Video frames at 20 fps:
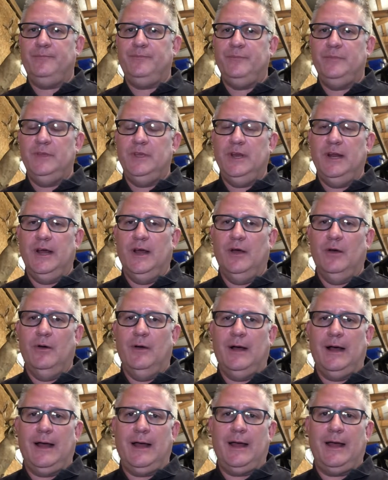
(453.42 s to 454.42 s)
You know,
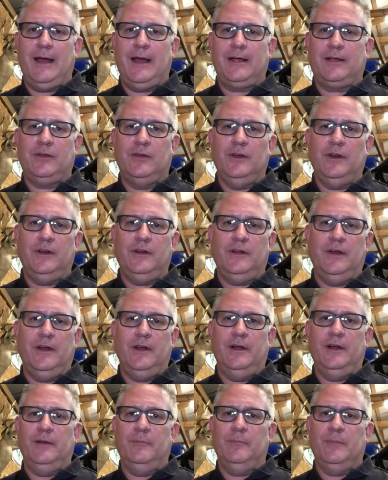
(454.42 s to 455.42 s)
I could have done
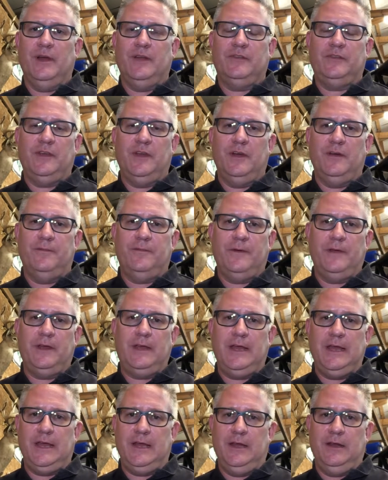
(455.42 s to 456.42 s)
it myself
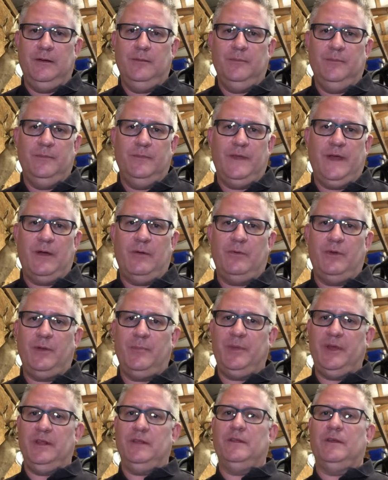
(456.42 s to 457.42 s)
again. That would have
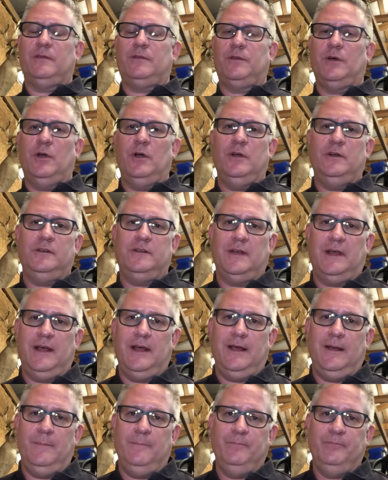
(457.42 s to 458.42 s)
been the third
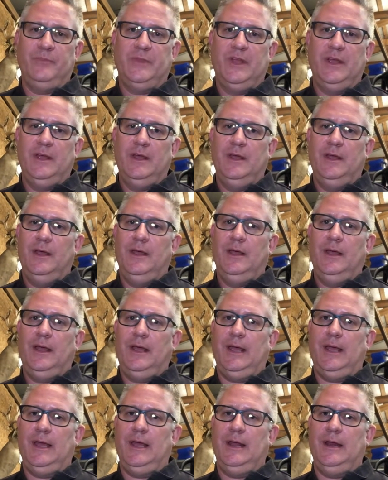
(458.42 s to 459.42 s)
time.
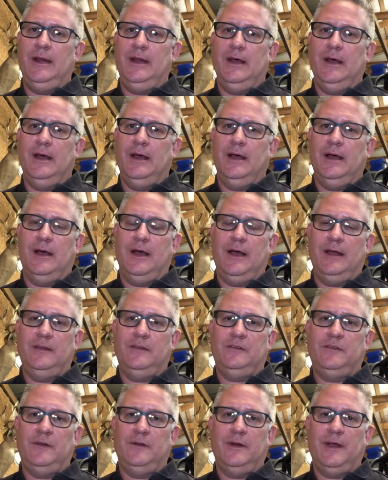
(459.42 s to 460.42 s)
And I
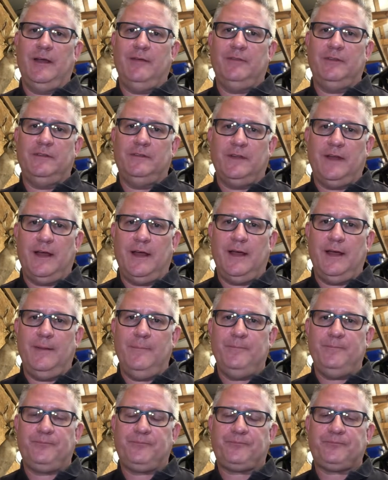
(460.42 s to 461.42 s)
just don't have the
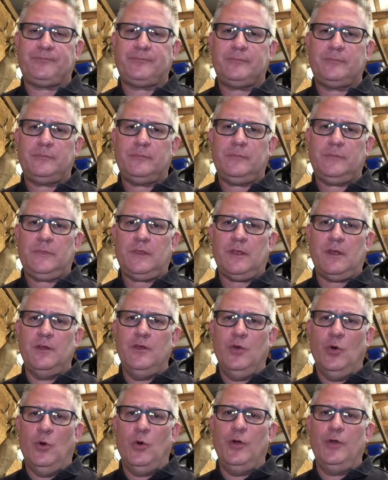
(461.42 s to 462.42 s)
time,
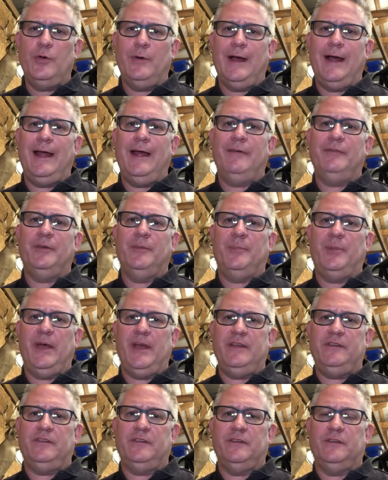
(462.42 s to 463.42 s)
nor do I have the
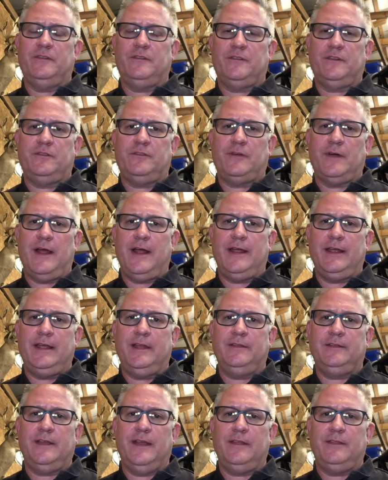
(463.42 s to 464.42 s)
patience to try and
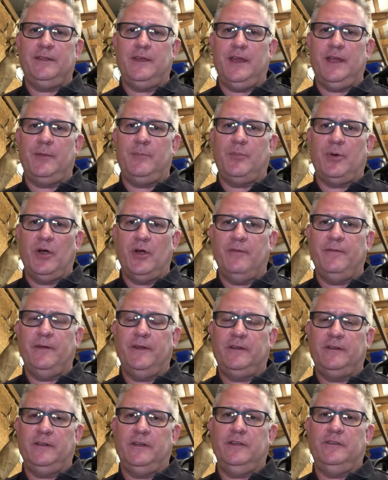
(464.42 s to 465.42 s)
get that thing
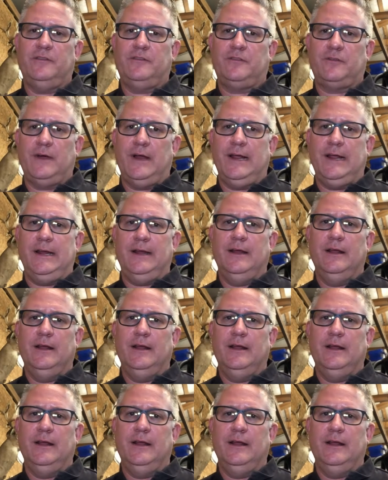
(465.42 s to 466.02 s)
perfectly straight.